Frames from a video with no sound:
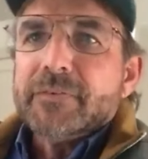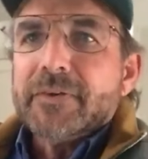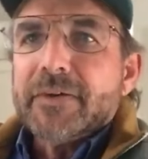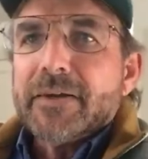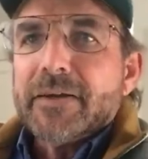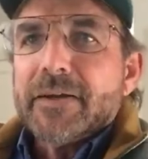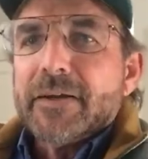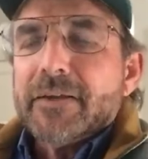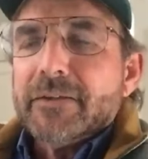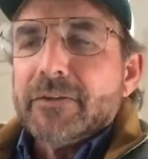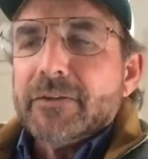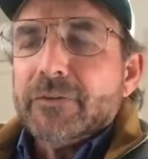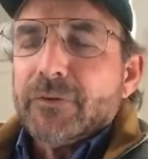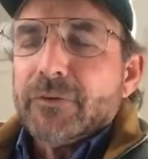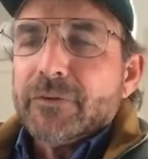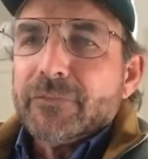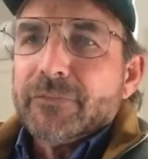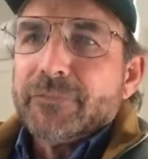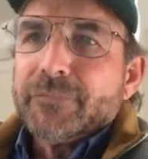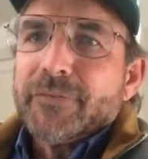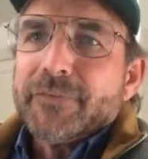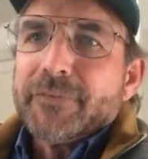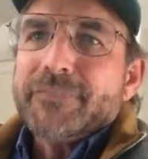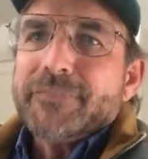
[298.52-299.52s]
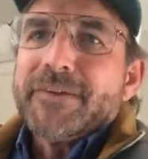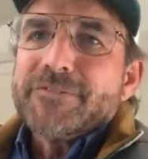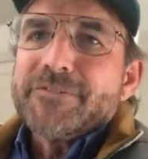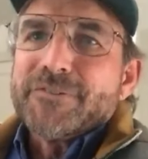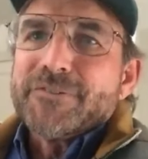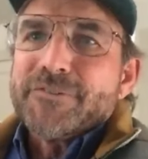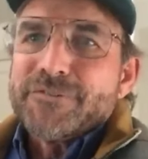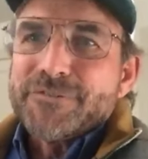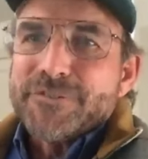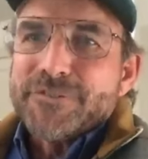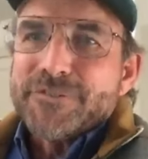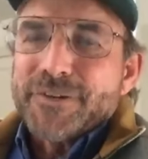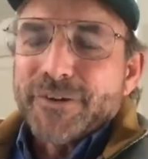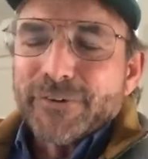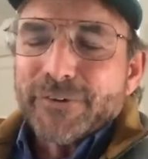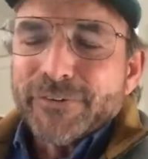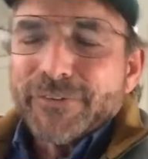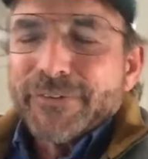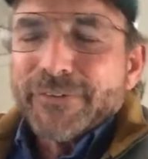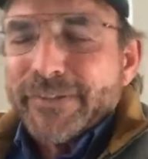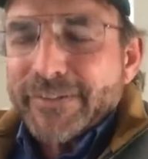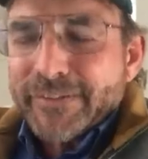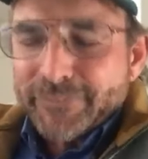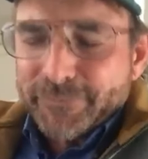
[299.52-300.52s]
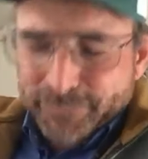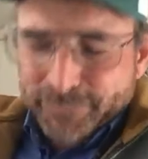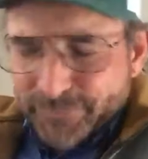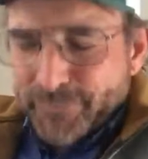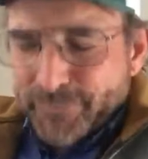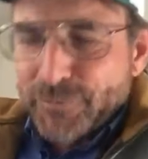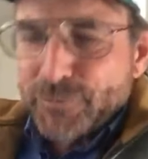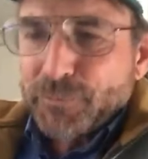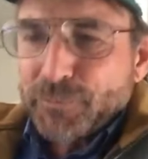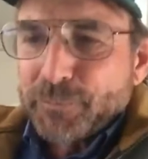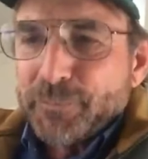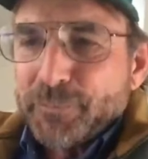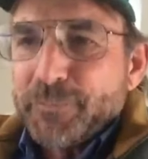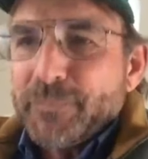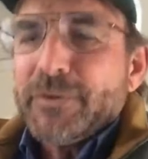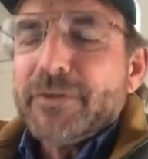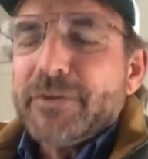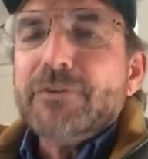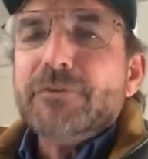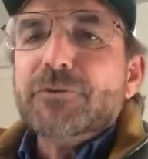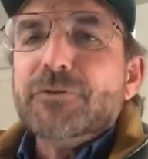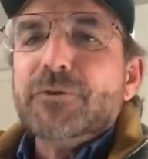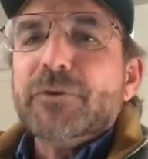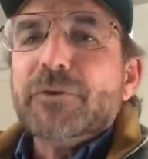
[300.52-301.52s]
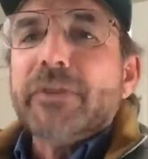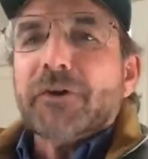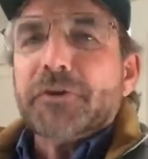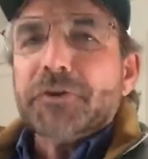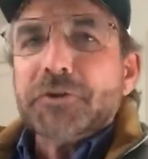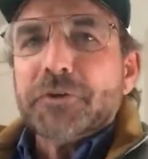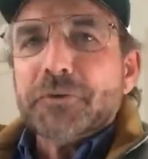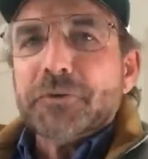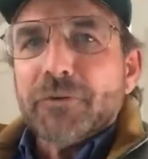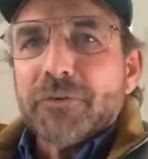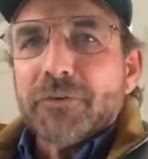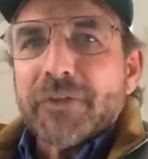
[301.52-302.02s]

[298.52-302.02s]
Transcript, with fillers: eh, you know, necessarily. You could do that on your